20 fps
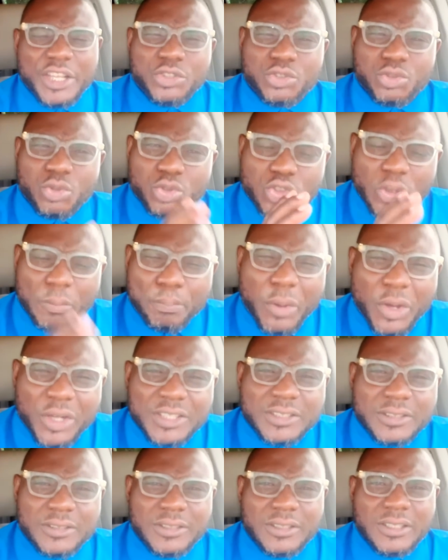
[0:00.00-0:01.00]
is to
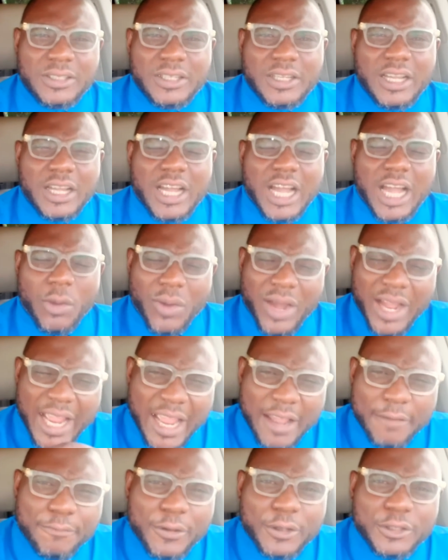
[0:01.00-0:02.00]
support our
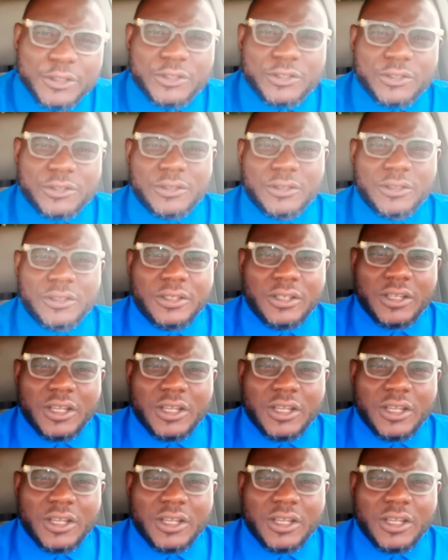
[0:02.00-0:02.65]
efforts.